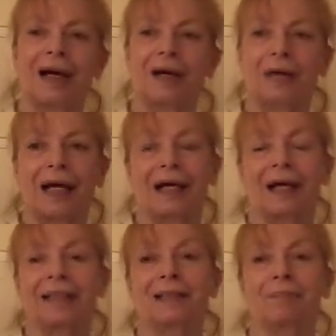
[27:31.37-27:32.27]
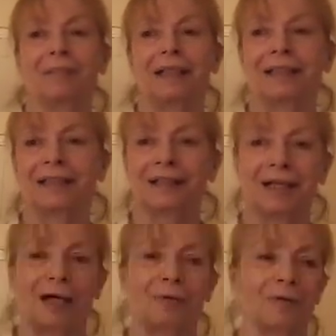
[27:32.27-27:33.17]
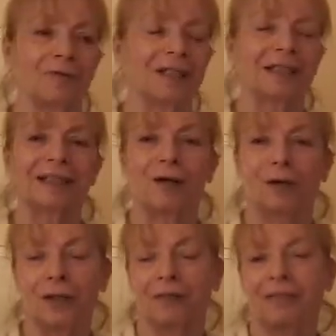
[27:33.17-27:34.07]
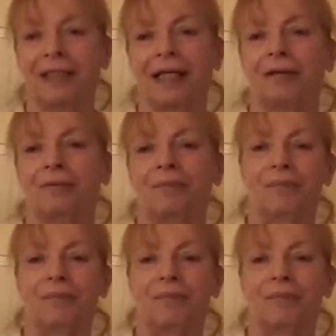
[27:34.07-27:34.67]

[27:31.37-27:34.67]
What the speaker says: Okay, I didn't mean to go on for this long on the video.